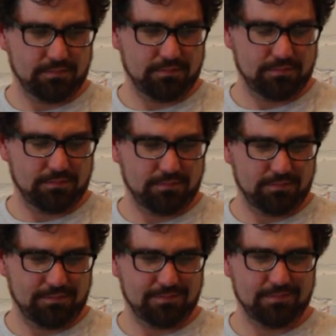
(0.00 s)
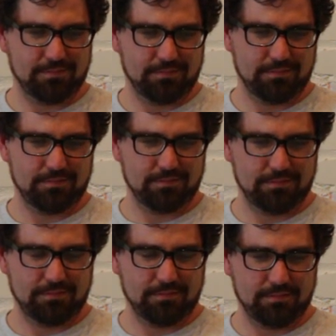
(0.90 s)

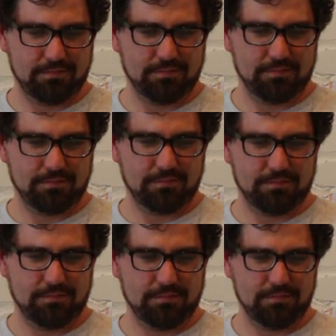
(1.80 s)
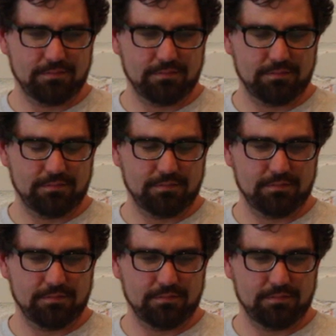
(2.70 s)

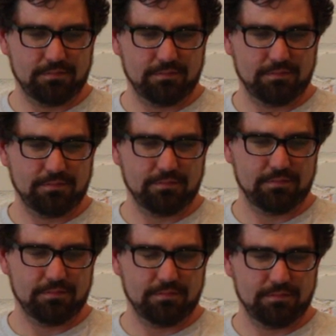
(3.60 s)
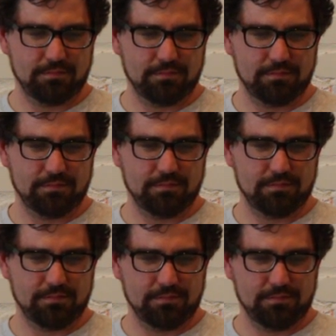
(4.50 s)

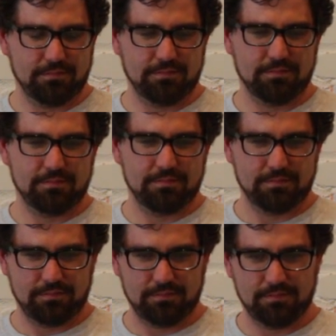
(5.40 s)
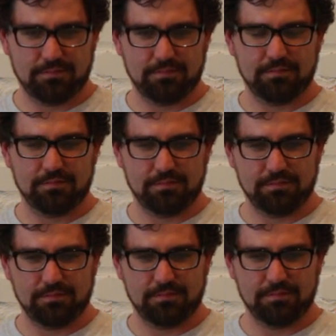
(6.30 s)

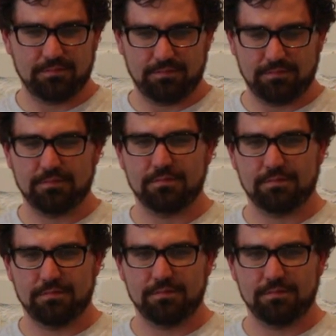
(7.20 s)
The person shown says nothing.